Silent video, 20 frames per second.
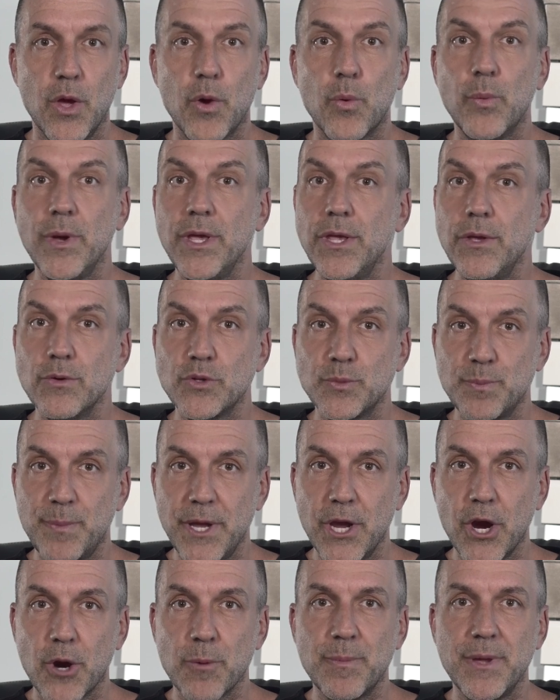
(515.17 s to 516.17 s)
We use
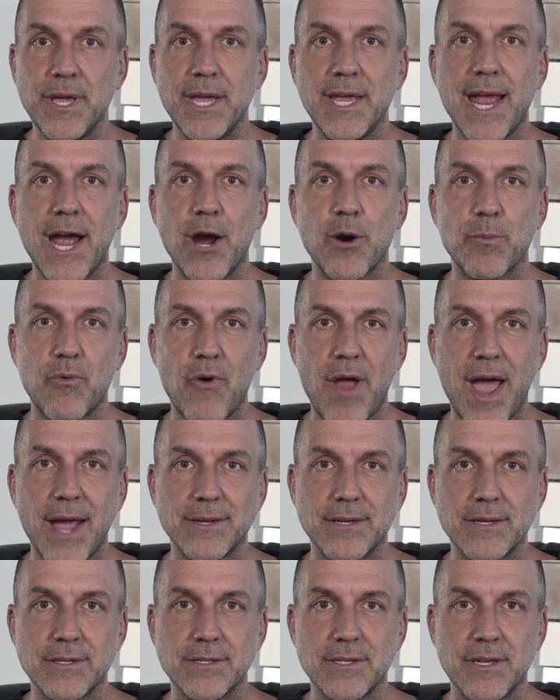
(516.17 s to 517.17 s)
PRP in our
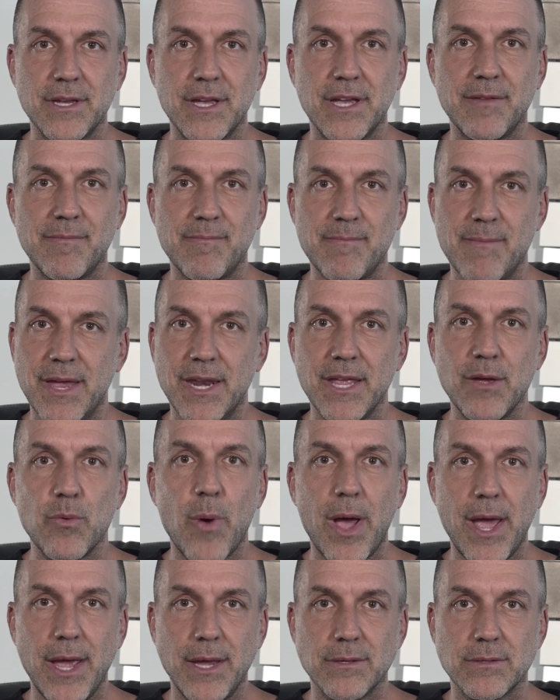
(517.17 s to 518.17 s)
practice in many
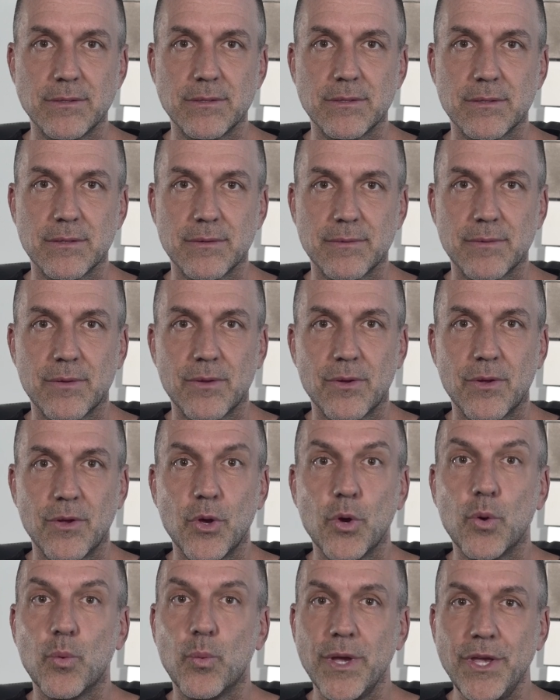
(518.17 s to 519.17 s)
ways.
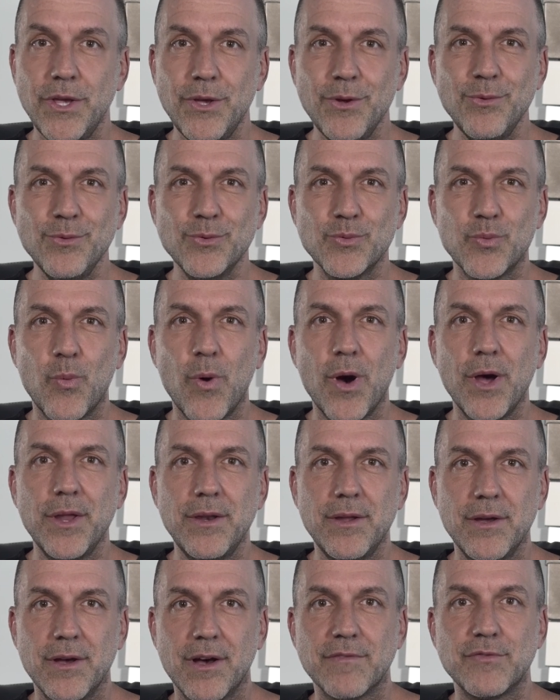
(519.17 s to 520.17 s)
We use
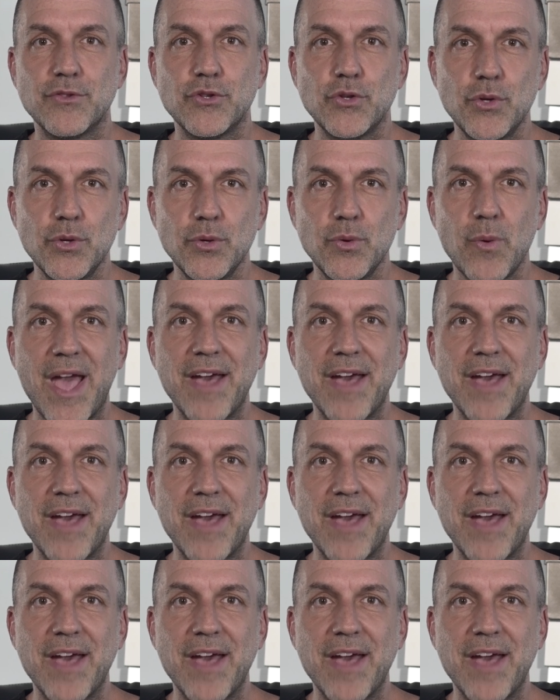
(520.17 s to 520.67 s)
one of 2